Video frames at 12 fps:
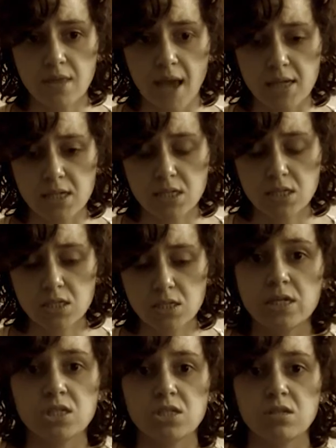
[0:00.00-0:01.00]
That
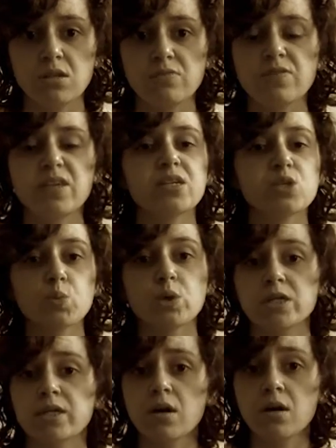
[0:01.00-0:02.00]
starting to live, these
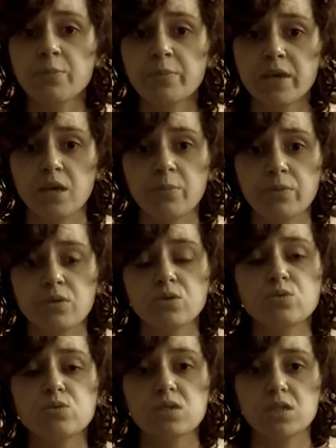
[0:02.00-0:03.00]
were young
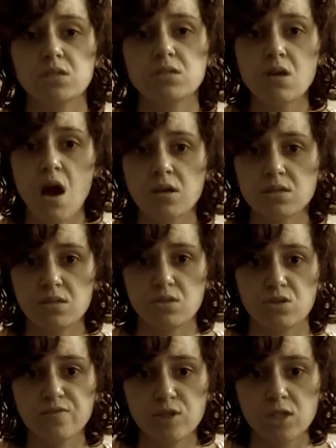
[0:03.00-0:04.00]
people who did not
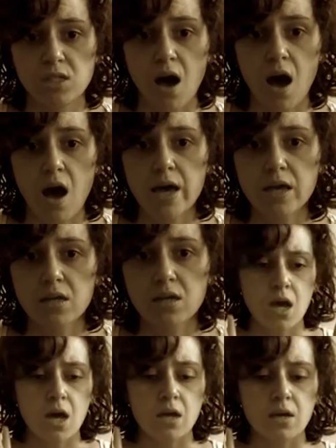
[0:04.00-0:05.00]
deserve to die.
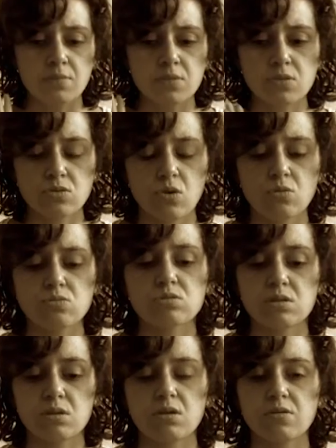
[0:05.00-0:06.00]
And I'm
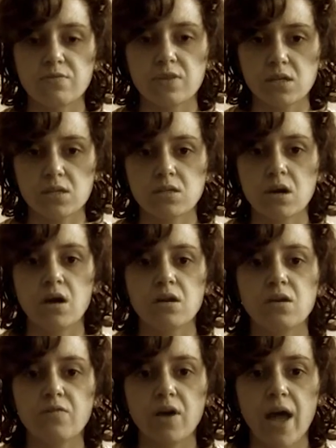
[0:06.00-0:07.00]
so sick of these
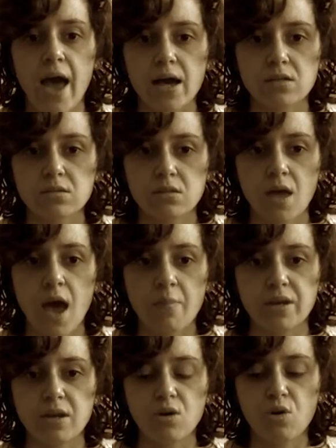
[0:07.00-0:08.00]
kind of acts
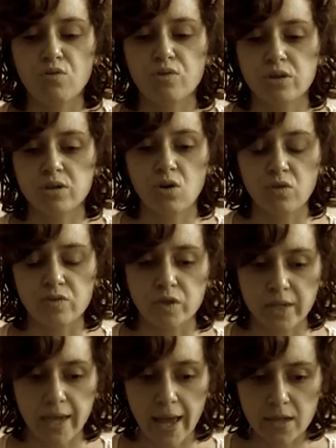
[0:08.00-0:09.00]
happening over and
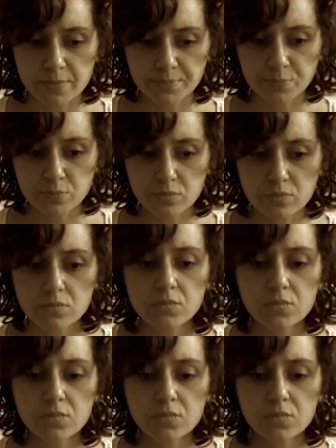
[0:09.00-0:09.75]
over again.